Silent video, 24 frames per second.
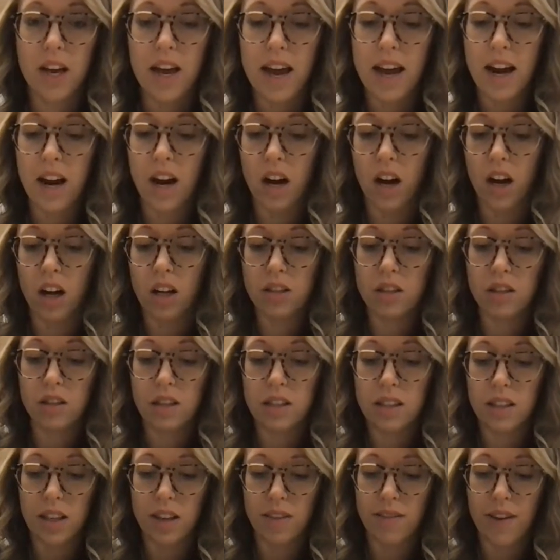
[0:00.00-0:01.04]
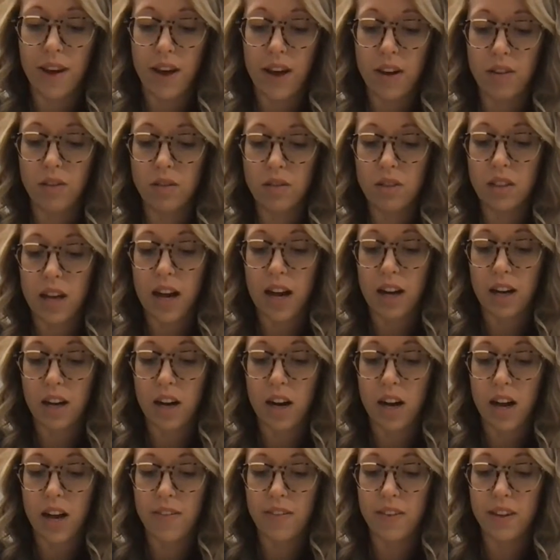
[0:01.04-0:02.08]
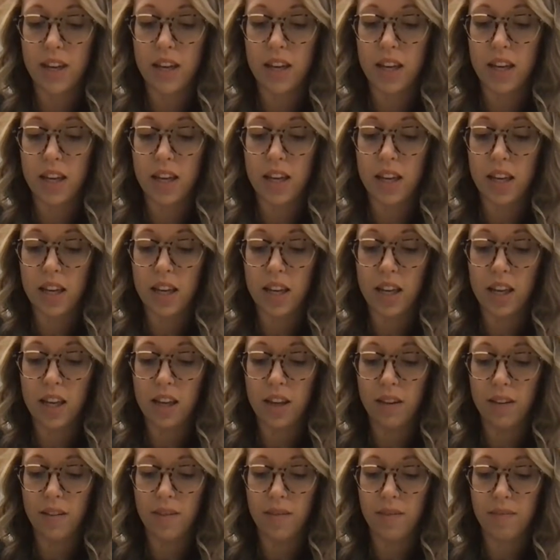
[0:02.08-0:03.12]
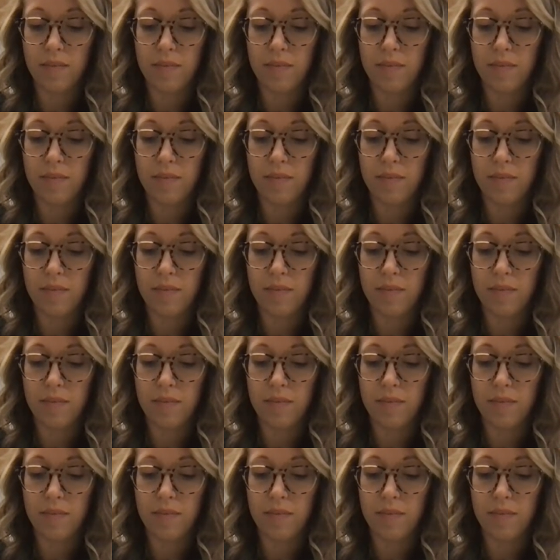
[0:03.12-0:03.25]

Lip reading: And I also see vowel digraph EE.